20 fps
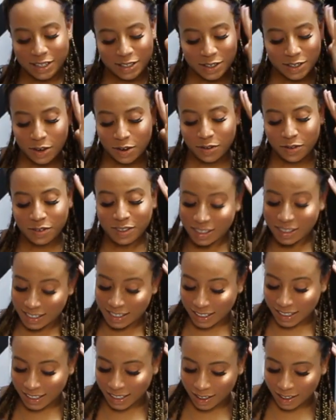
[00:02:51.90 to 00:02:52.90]
so
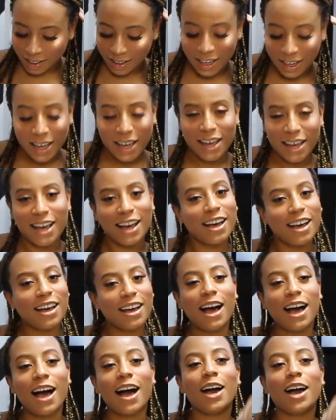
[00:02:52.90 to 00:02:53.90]
firstly, uh,
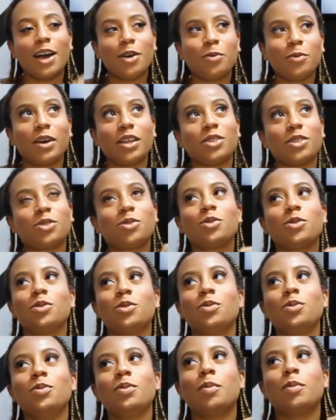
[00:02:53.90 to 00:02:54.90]
I went
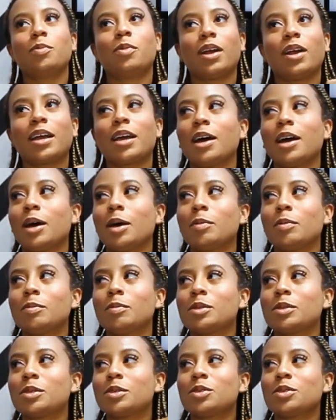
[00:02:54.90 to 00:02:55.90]
through a breakup
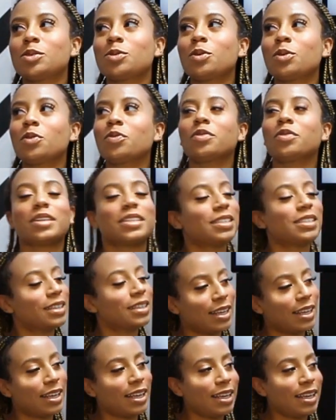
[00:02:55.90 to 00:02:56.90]
sort of
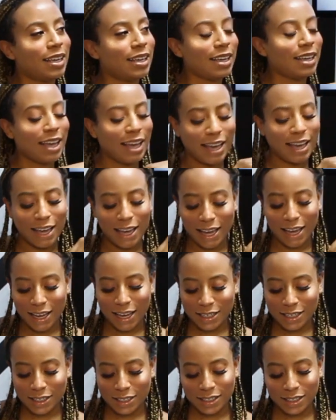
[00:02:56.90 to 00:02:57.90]
recently, okay.
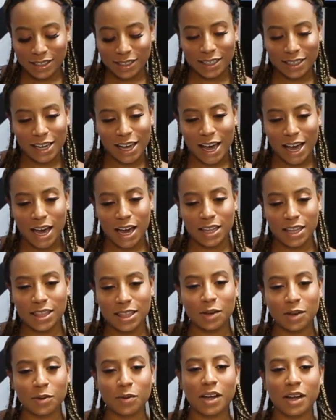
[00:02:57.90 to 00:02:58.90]
and I
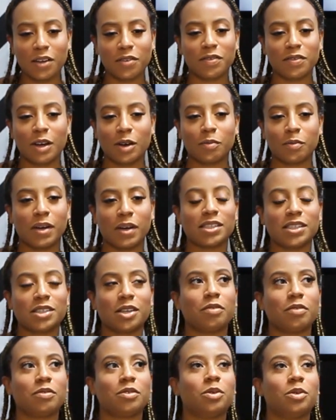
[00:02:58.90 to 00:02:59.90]
think what I found
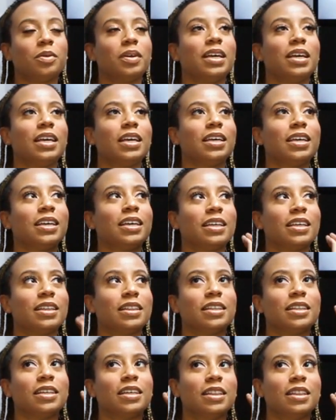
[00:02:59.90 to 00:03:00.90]
myself doing
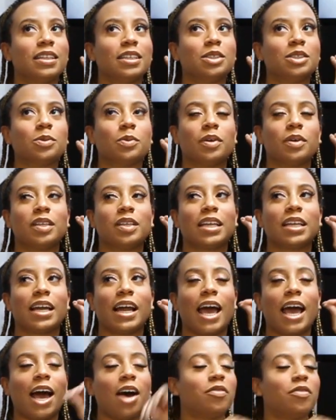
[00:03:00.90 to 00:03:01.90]
in this one that I
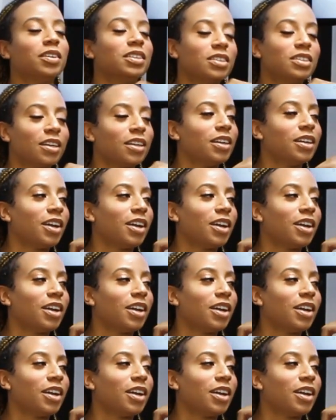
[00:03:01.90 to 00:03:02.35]
haven't done